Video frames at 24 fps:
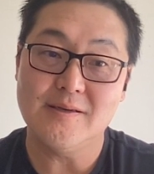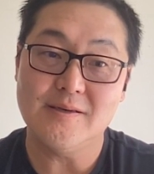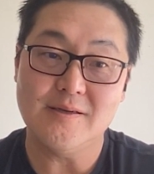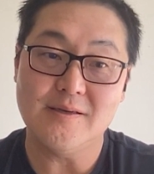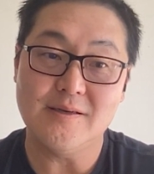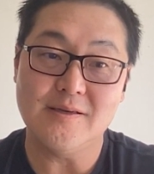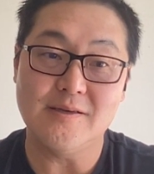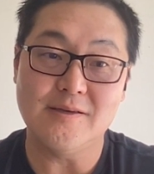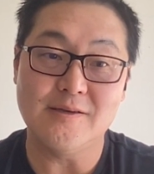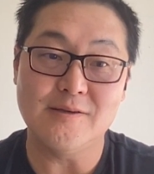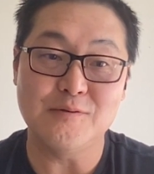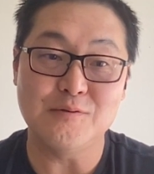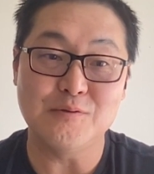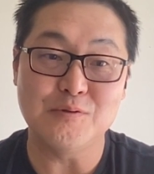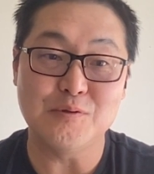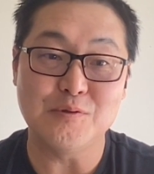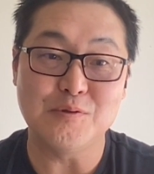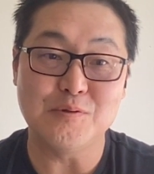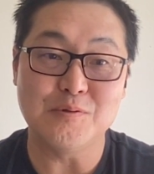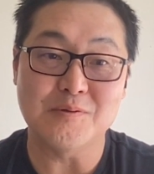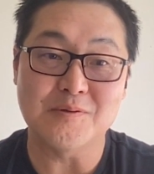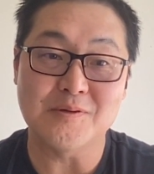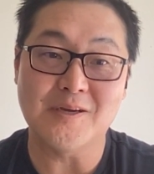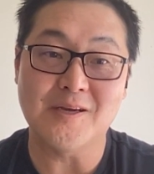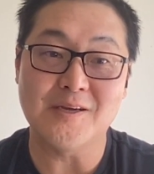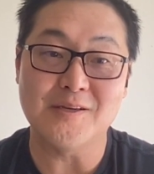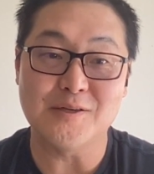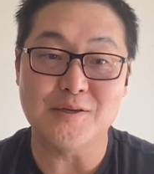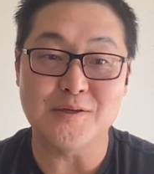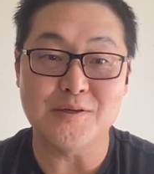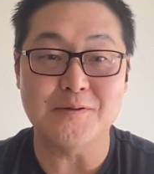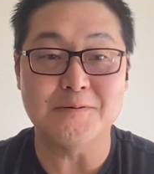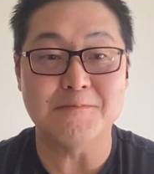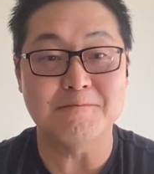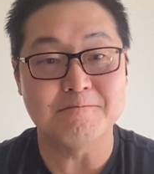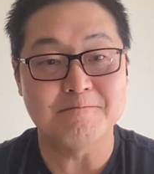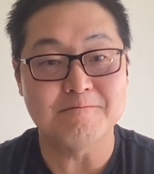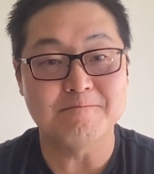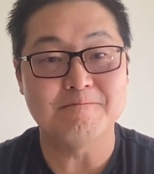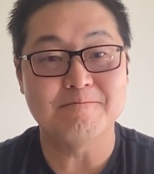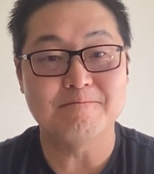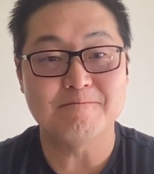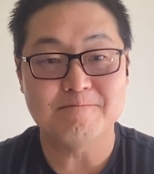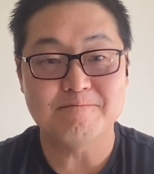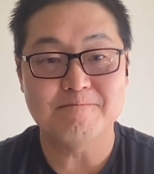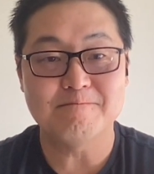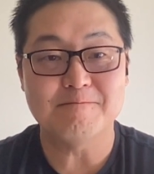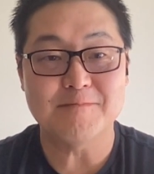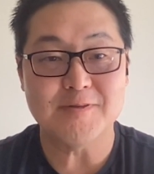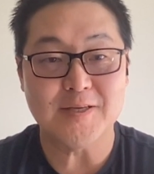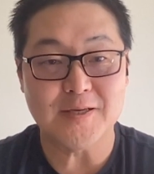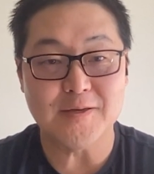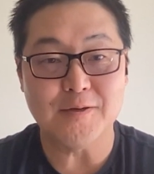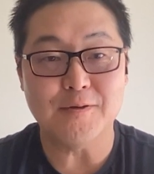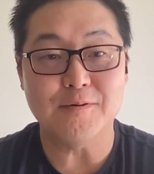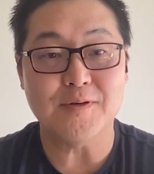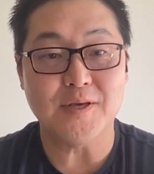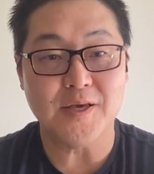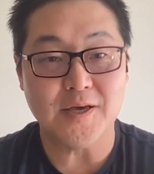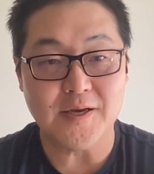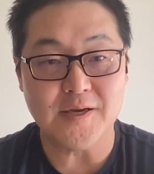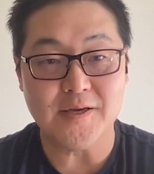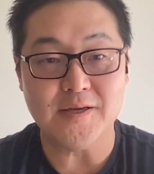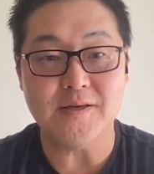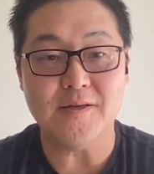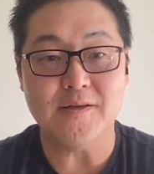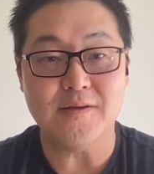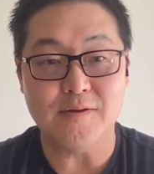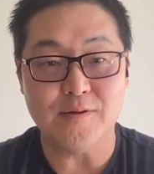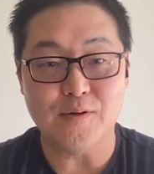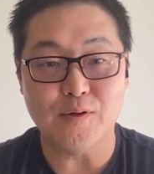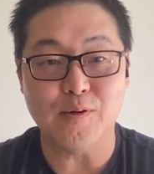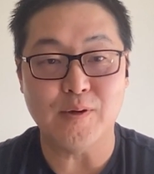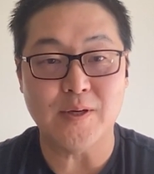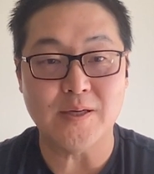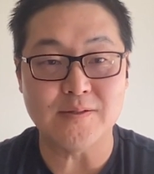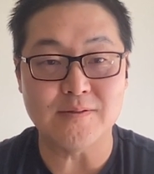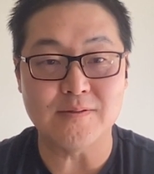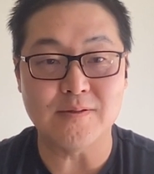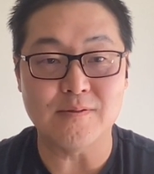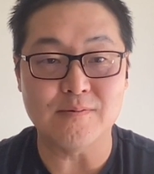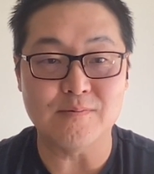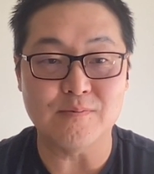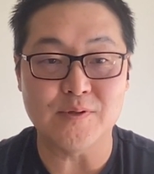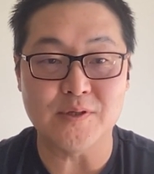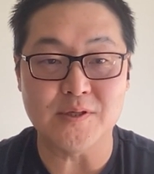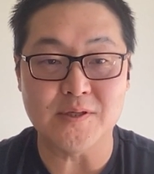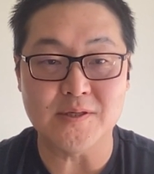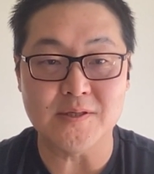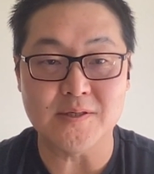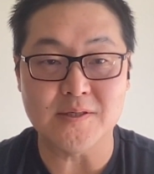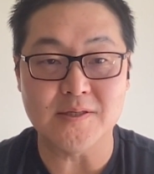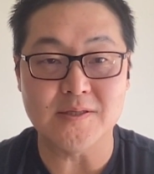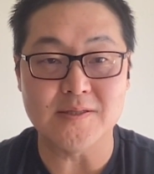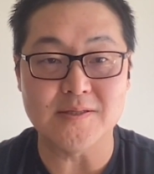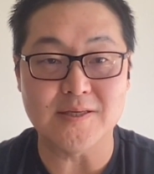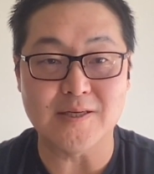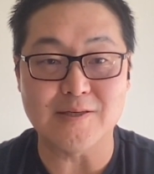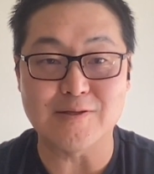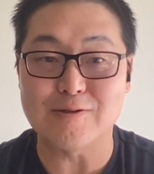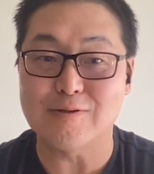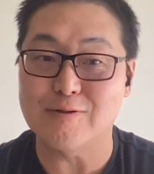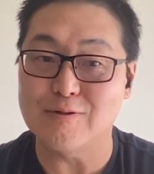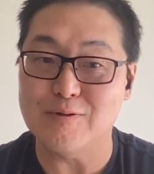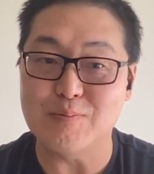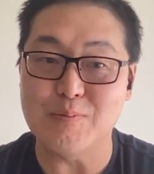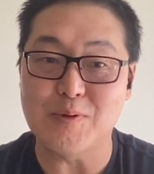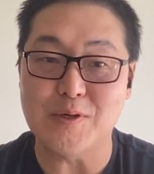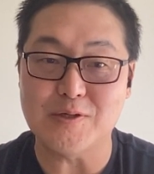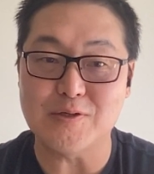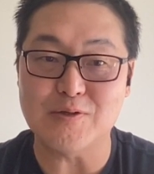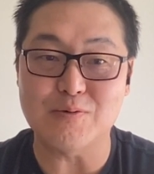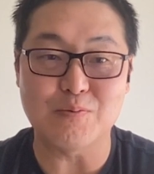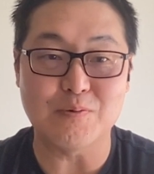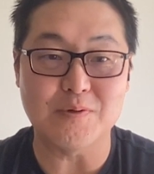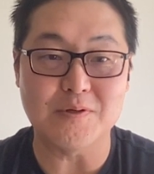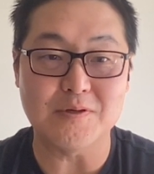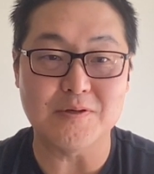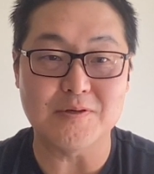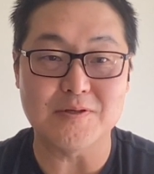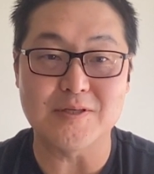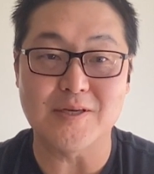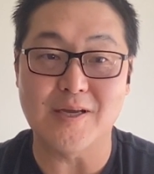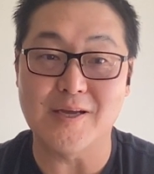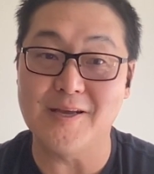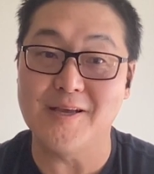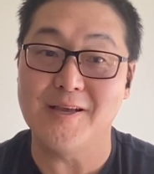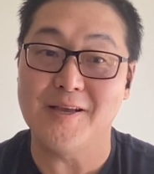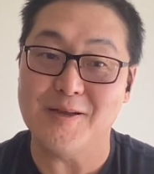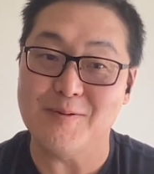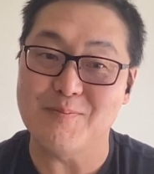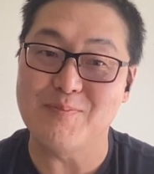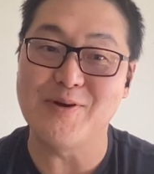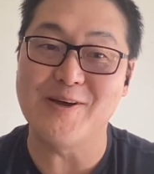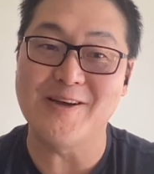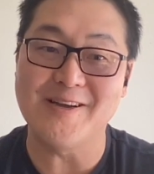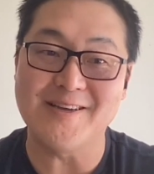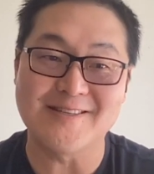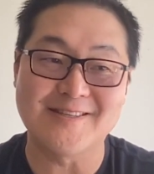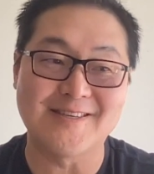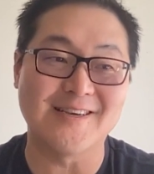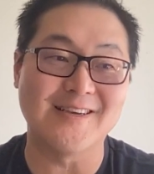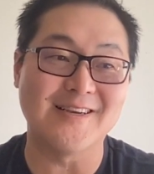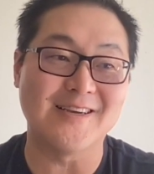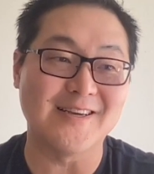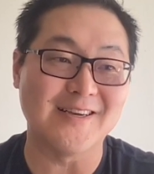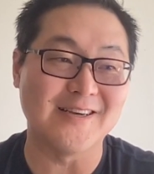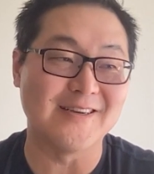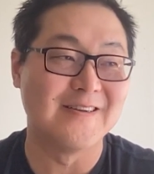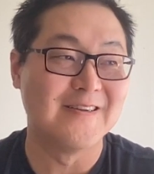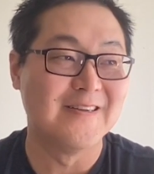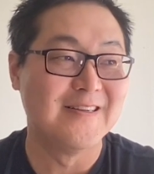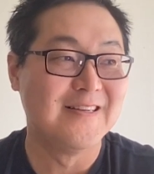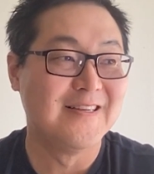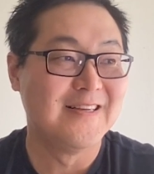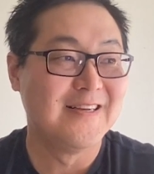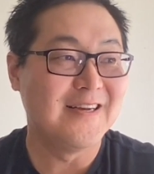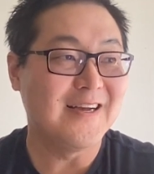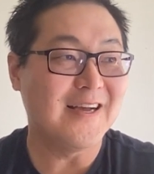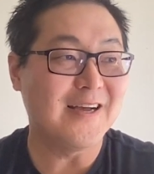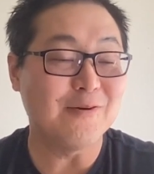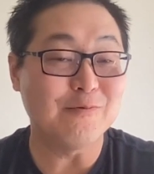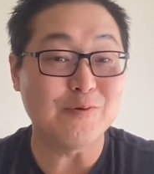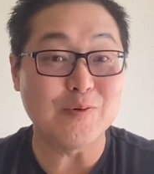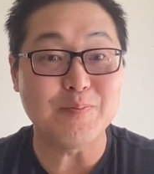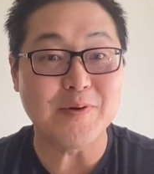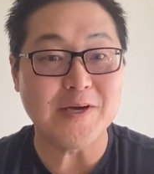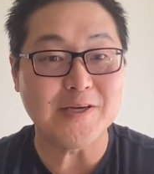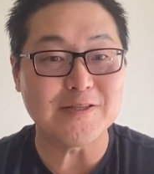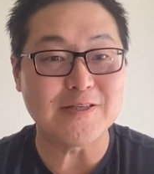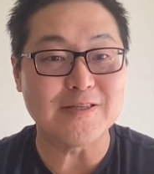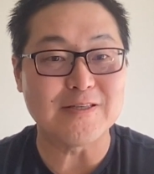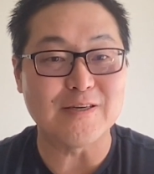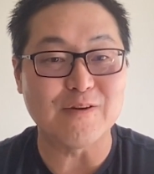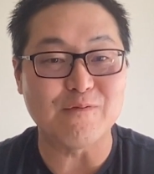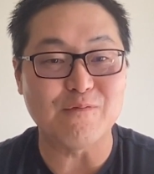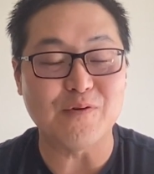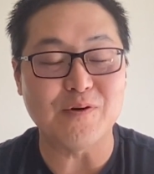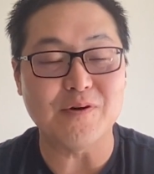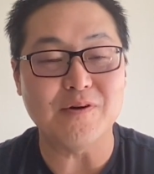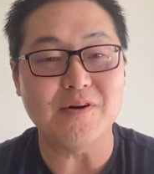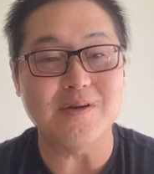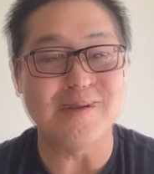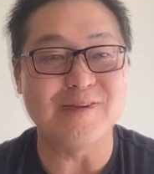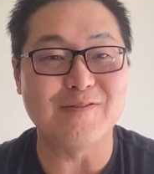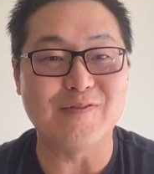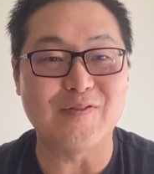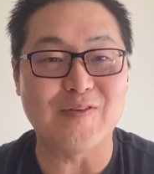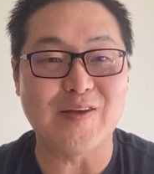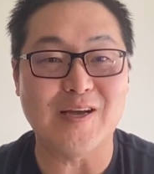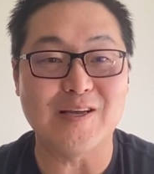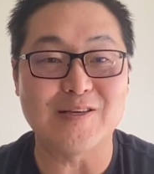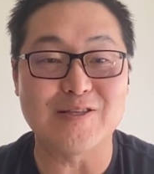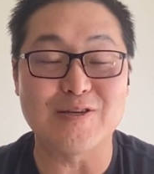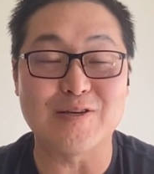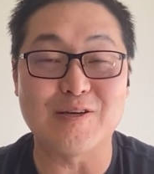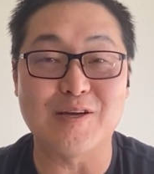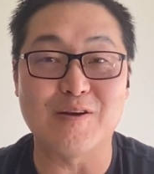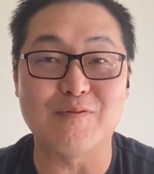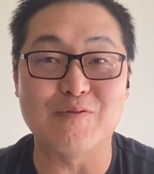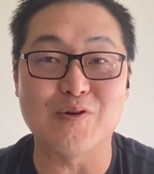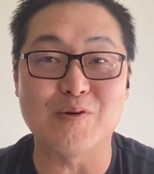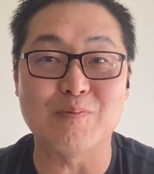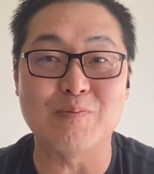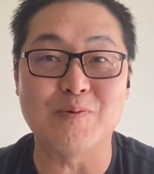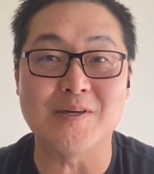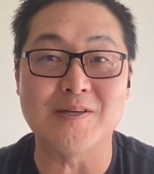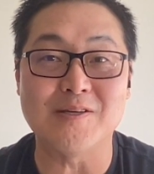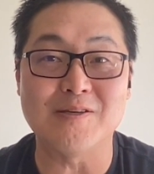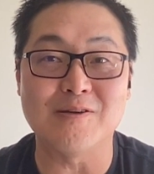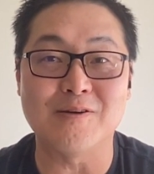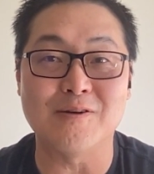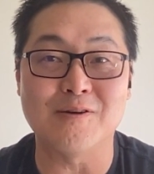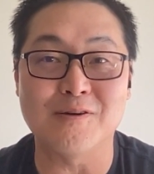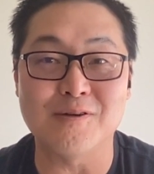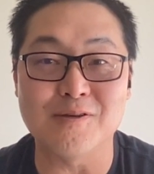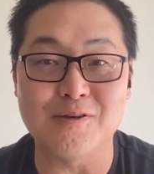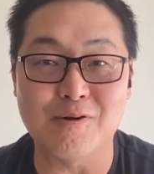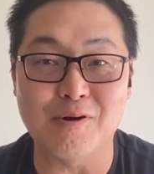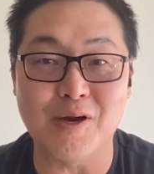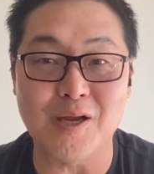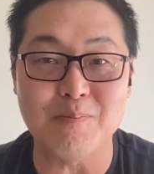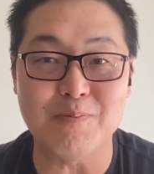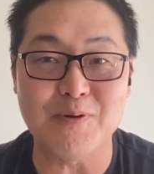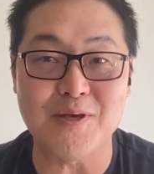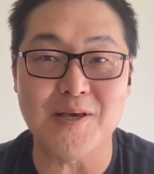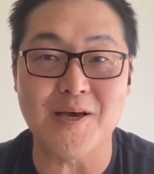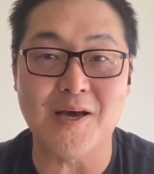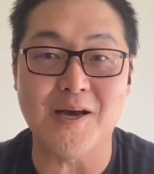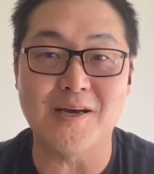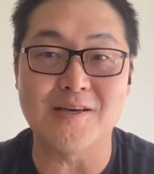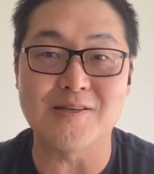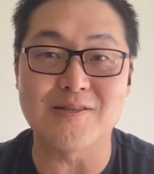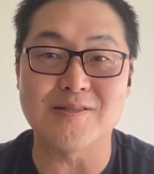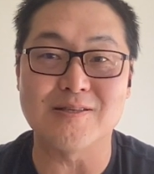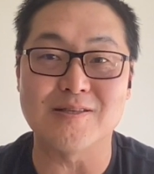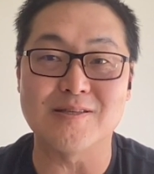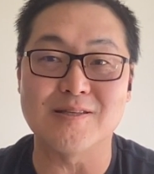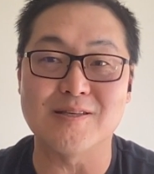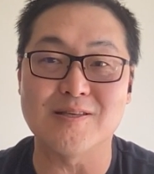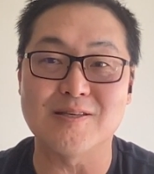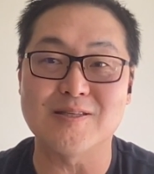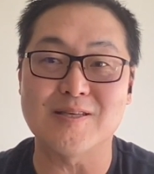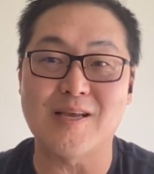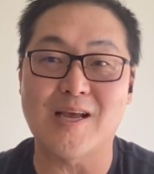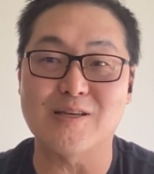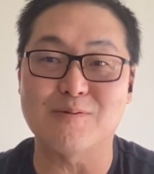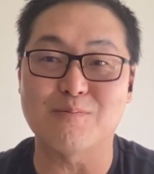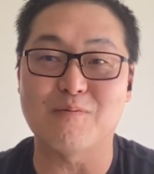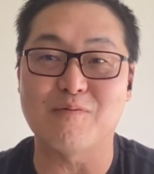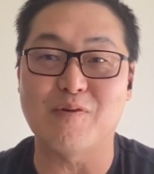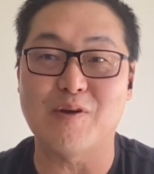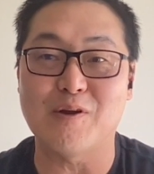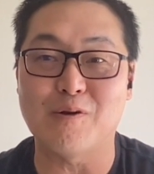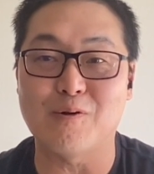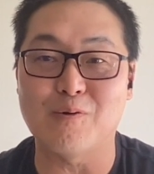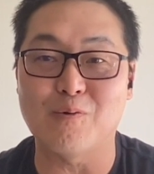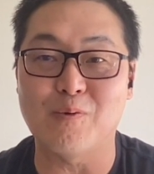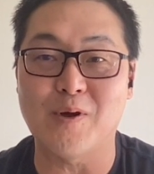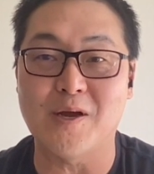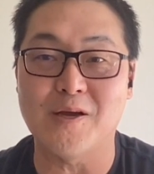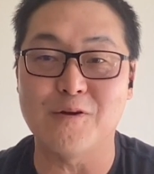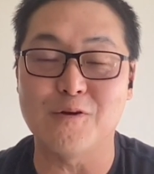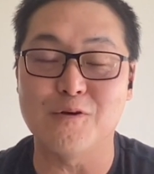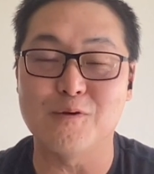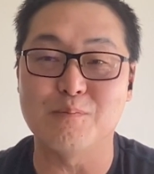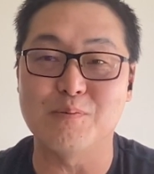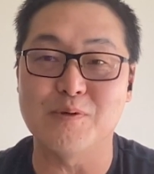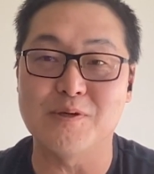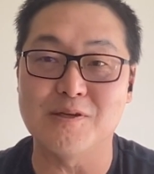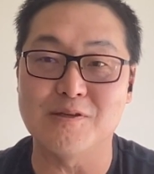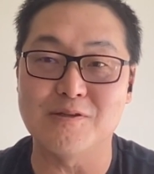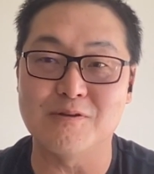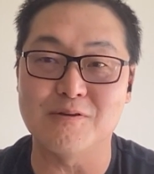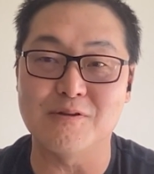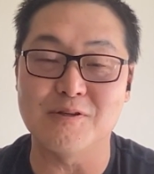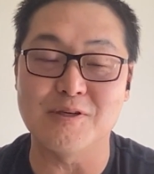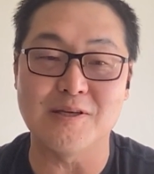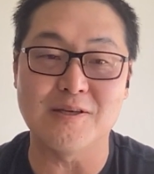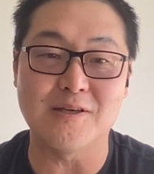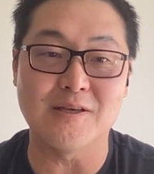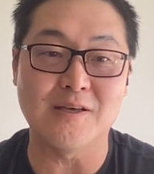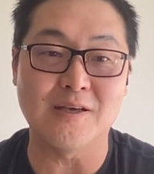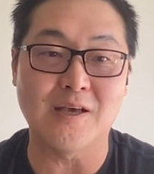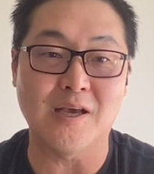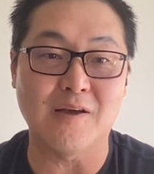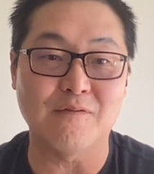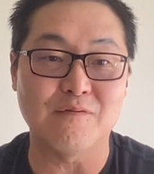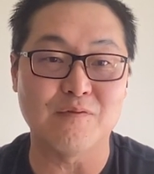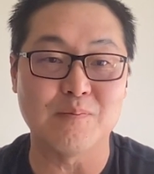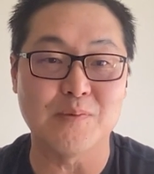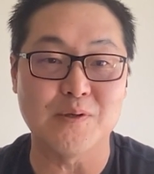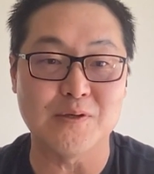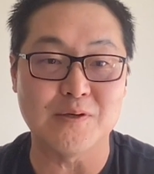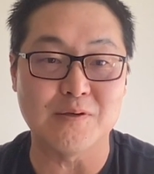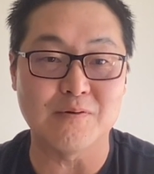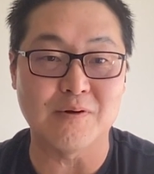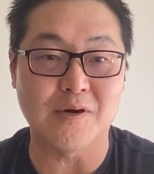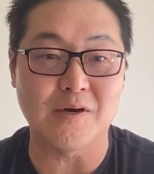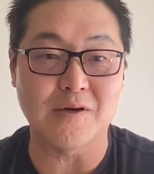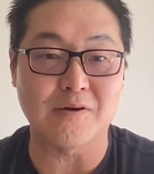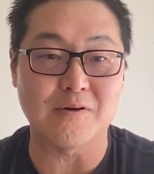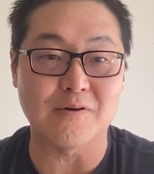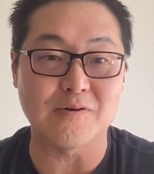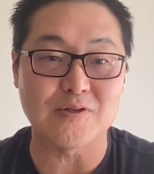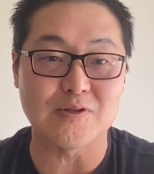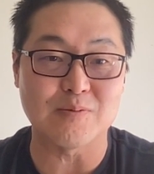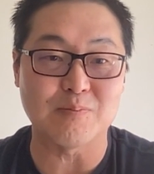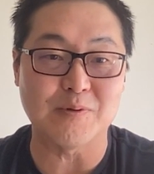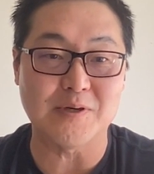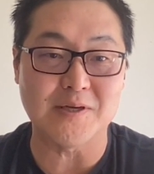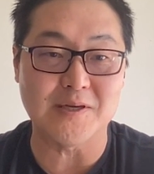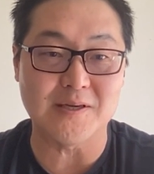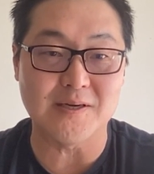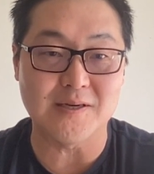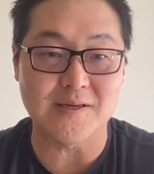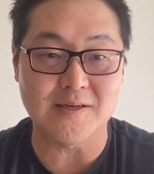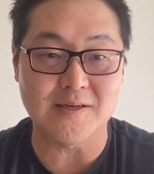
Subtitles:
and you kind of say, "Okay, I don't want to contest too much what you're saying, but I would beg to differ. You've got you covered, but your APIs to the SaaS provider are wide open, and you're leaking 500,000 records. But